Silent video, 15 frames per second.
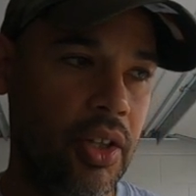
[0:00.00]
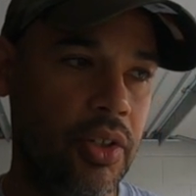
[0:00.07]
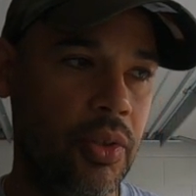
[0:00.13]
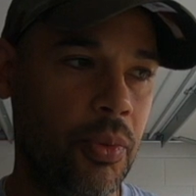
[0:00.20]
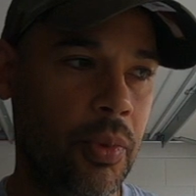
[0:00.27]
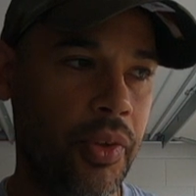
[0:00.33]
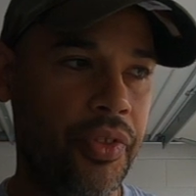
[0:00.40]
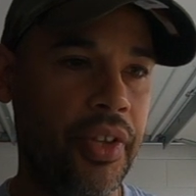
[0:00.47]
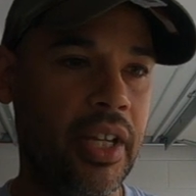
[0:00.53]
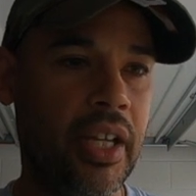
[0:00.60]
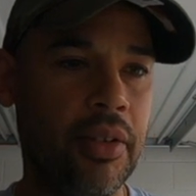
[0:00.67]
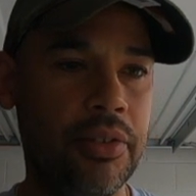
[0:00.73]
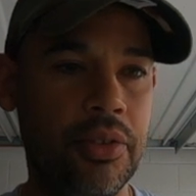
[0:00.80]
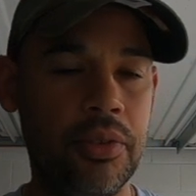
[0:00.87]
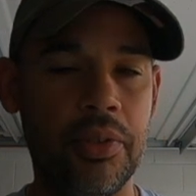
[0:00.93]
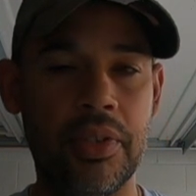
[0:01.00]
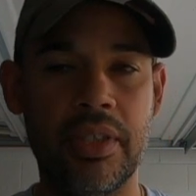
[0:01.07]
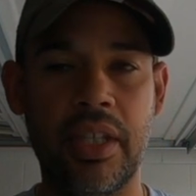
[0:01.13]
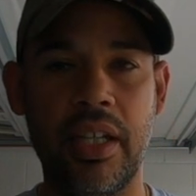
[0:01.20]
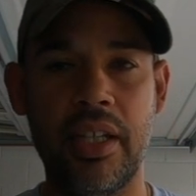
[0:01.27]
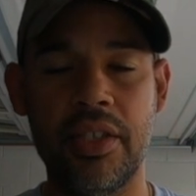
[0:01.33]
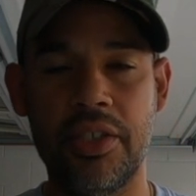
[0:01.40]
The one thing I'll do is
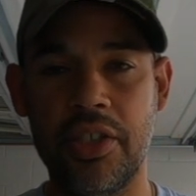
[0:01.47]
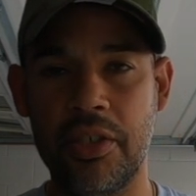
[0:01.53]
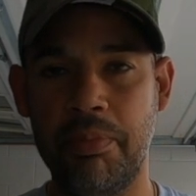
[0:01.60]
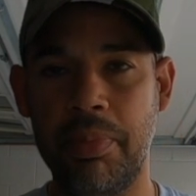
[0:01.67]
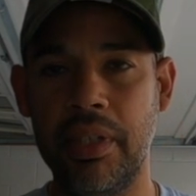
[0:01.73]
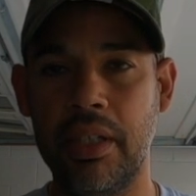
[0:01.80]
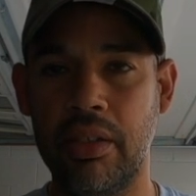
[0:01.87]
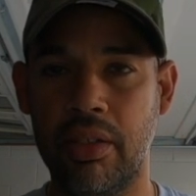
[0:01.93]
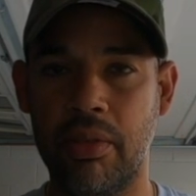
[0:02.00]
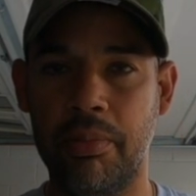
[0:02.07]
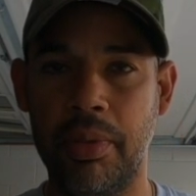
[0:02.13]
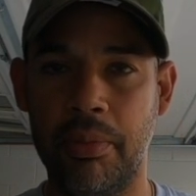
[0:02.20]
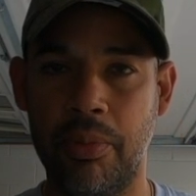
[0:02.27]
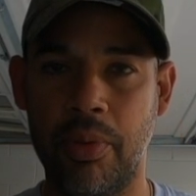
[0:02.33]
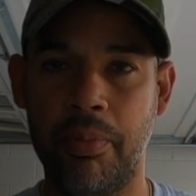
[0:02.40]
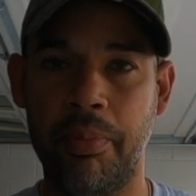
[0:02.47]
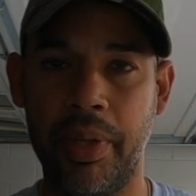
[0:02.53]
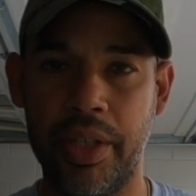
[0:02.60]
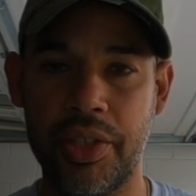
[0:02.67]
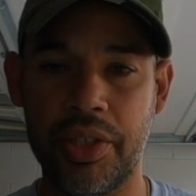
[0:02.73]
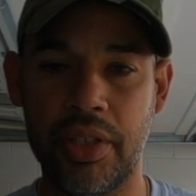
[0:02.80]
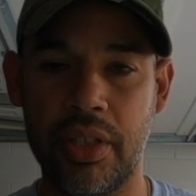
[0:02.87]
say is just be a little bit more
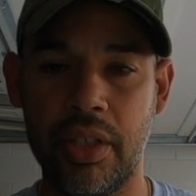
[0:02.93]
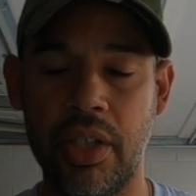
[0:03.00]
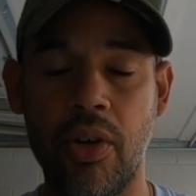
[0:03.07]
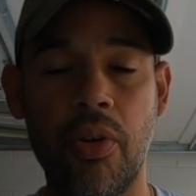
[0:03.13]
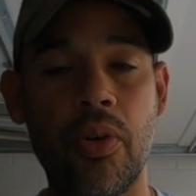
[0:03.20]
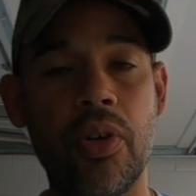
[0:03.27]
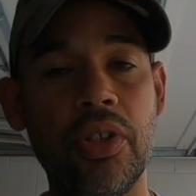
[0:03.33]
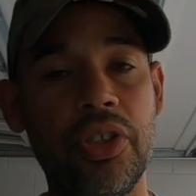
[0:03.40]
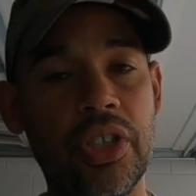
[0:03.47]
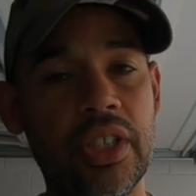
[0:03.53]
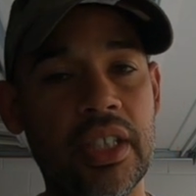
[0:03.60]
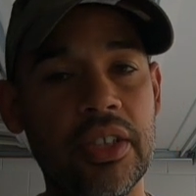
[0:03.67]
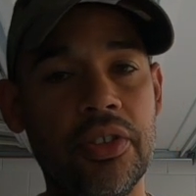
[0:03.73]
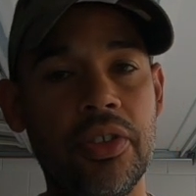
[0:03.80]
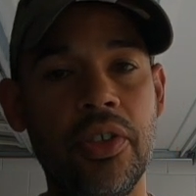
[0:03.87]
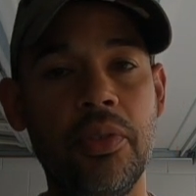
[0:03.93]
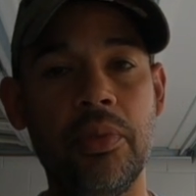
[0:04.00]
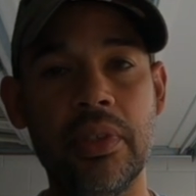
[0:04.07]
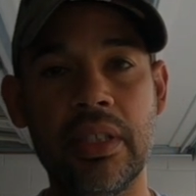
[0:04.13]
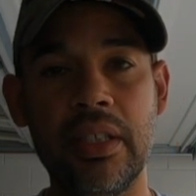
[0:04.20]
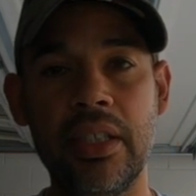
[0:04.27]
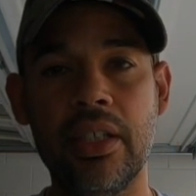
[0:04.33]
patient, or just
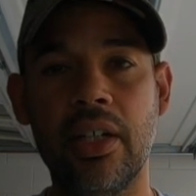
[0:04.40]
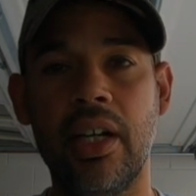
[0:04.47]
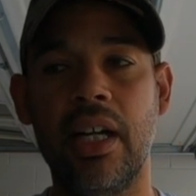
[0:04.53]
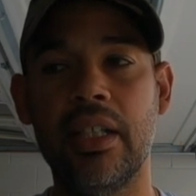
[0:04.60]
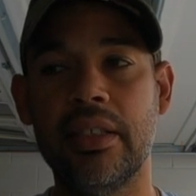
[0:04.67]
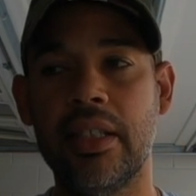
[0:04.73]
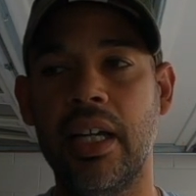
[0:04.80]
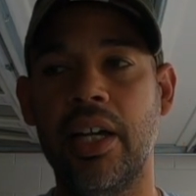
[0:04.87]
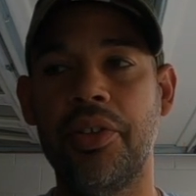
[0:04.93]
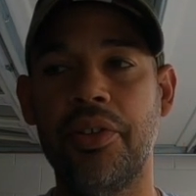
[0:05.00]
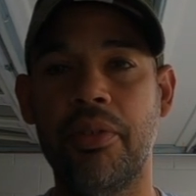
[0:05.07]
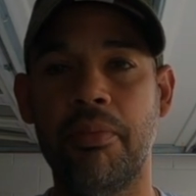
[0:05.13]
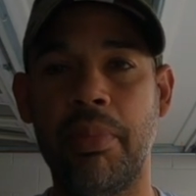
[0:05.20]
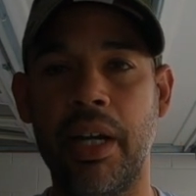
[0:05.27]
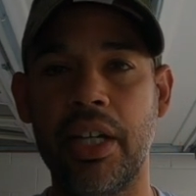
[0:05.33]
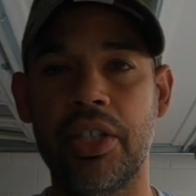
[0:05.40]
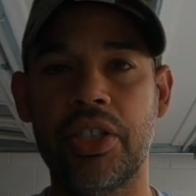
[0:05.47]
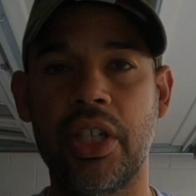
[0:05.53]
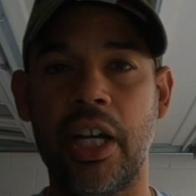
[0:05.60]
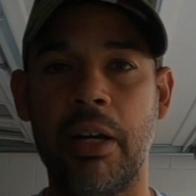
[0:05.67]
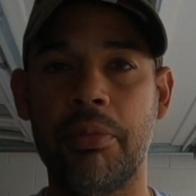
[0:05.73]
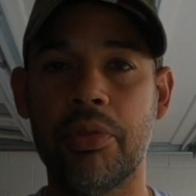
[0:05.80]
continuously contact your bike
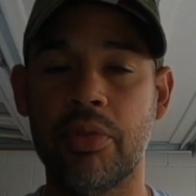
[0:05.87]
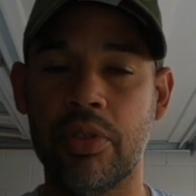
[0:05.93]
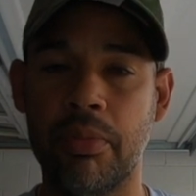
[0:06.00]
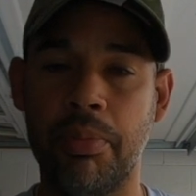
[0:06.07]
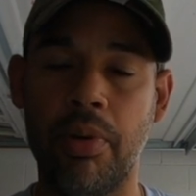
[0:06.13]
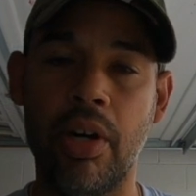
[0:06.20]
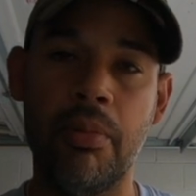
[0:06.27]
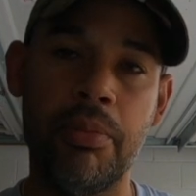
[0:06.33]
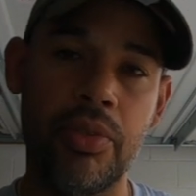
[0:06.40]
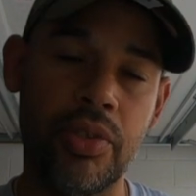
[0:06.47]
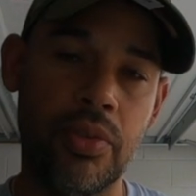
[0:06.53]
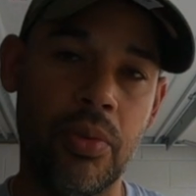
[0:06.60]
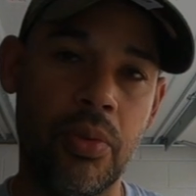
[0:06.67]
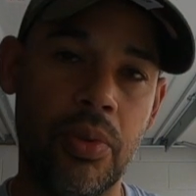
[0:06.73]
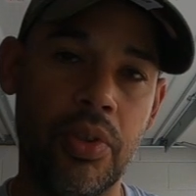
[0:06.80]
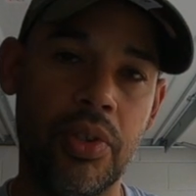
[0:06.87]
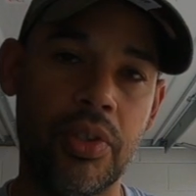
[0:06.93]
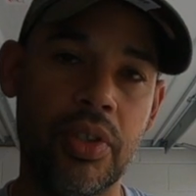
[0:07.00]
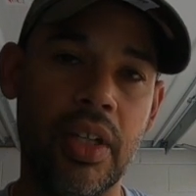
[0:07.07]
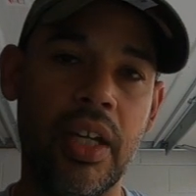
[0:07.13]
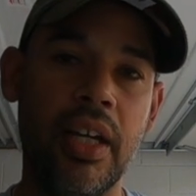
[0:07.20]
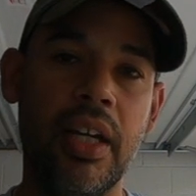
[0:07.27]
shops or department
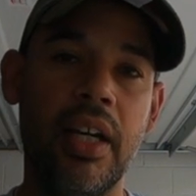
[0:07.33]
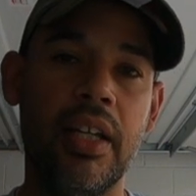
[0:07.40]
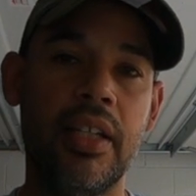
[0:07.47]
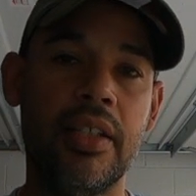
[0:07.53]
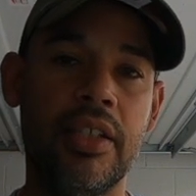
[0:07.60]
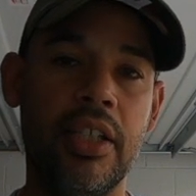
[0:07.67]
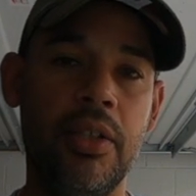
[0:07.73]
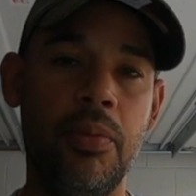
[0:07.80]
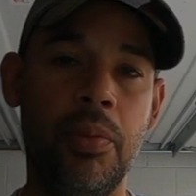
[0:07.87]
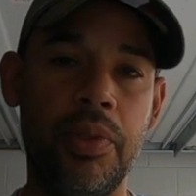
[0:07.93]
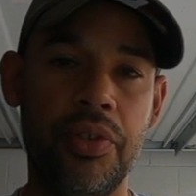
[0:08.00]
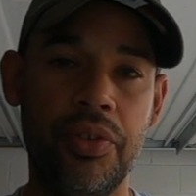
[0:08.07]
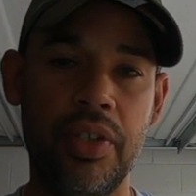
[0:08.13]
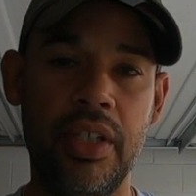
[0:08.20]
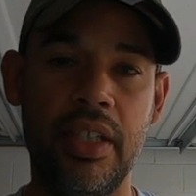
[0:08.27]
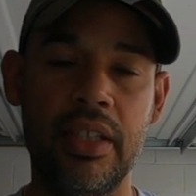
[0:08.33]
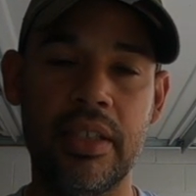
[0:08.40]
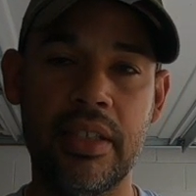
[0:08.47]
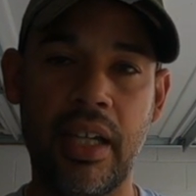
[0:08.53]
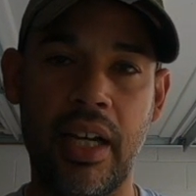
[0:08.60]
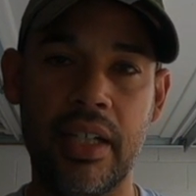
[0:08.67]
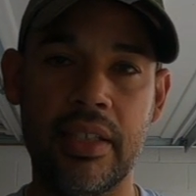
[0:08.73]
stores to see when they're getting
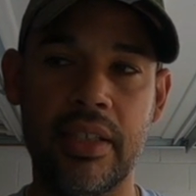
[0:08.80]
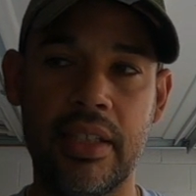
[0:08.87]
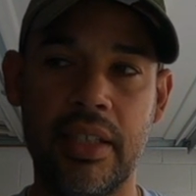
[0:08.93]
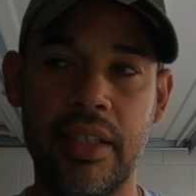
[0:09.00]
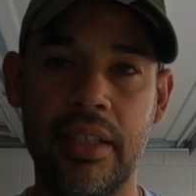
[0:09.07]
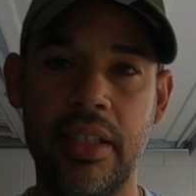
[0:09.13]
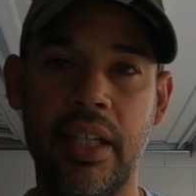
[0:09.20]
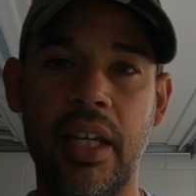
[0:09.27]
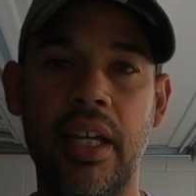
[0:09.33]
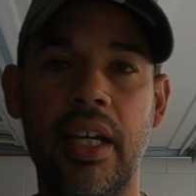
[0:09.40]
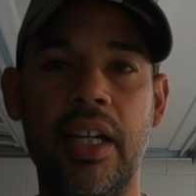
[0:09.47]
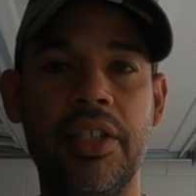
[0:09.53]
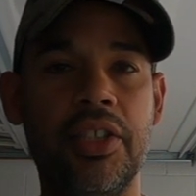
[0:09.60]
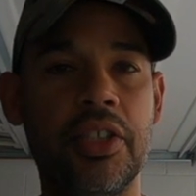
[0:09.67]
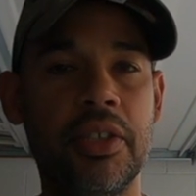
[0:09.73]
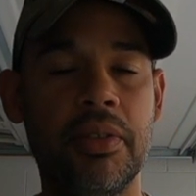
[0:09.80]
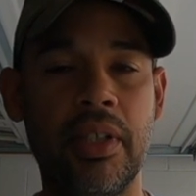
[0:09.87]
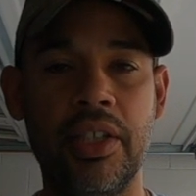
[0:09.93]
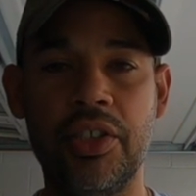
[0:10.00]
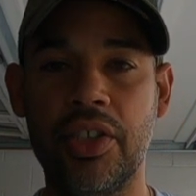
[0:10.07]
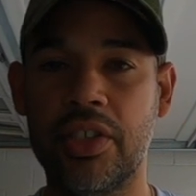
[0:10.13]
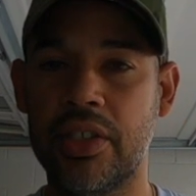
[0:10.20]
stocks in, and
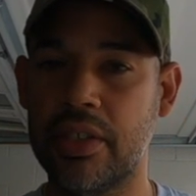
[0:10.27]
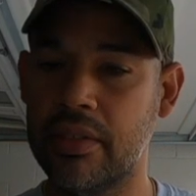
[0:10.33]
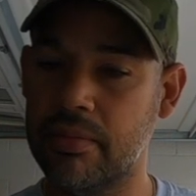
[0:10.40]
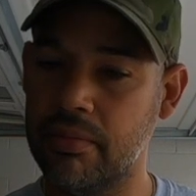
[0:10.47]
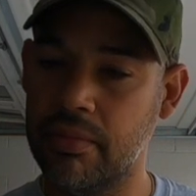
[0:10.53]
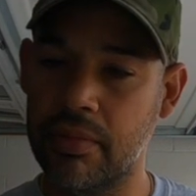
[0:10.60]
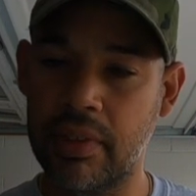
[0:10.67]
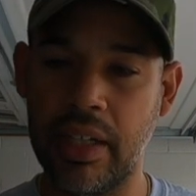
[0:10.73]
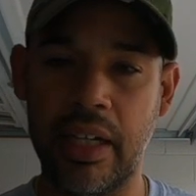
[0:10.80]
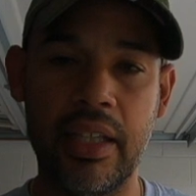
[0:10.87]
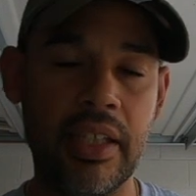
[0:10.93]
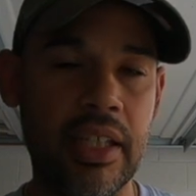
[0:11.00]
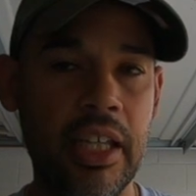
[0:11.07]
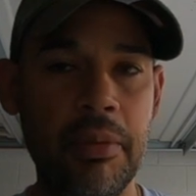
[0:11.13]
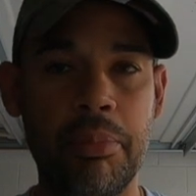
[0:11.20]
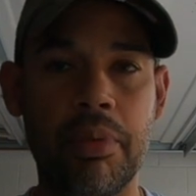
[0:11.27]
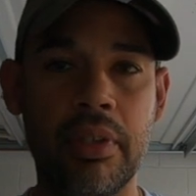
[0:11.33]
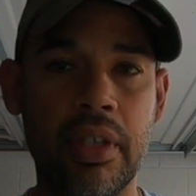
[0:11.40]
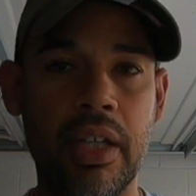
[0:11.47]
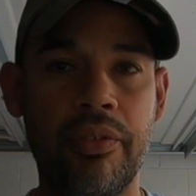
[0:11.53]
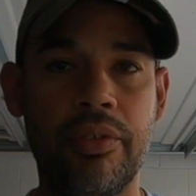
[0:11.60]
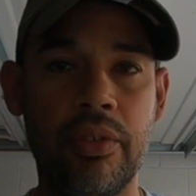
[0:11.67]
just kind of keep a
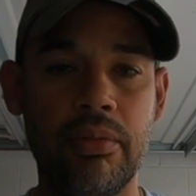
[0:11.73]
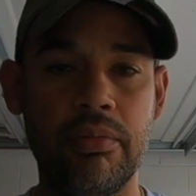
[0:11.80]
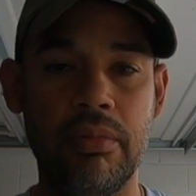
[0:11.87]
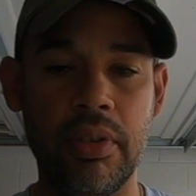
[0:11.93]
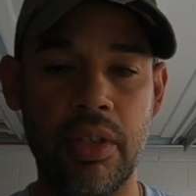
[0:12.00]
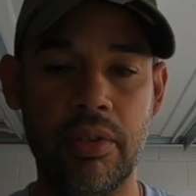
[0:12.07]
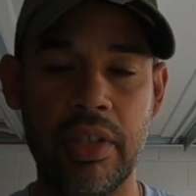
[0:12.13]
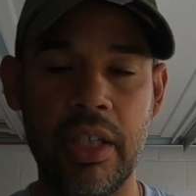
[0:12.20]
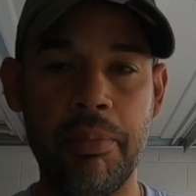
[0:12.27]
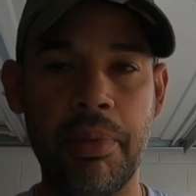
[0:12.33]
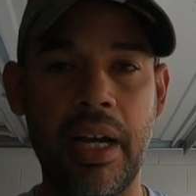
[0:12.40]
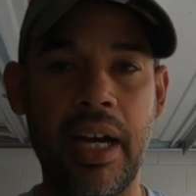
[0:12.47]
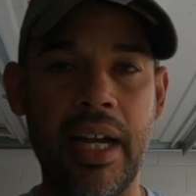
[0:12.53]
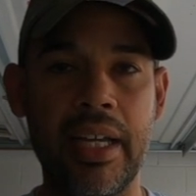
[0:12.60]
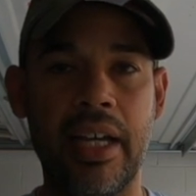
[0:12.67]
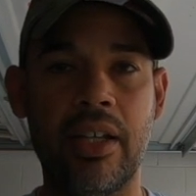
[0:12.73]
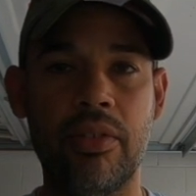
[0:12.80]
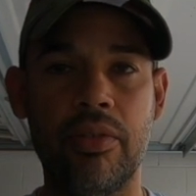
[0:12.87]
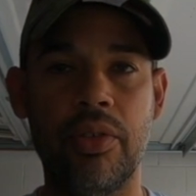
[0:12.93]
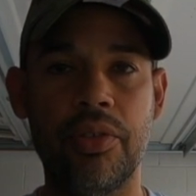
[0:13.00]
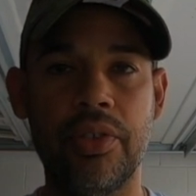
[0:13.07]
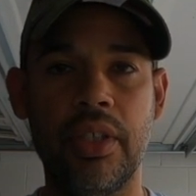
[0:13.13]
level, you know, keep an eye out
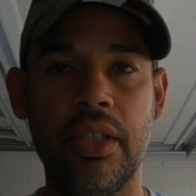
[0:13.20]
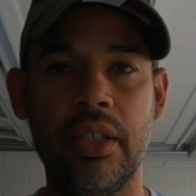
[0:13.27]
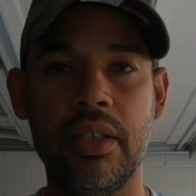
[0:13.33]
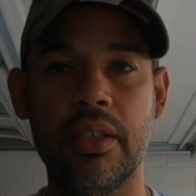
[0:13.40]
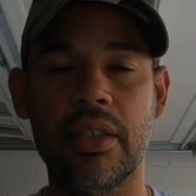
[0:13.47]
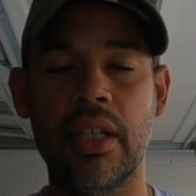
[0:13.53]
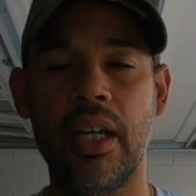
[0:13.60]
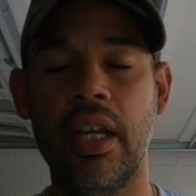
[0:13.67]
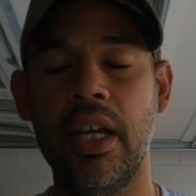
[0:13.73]
on those things,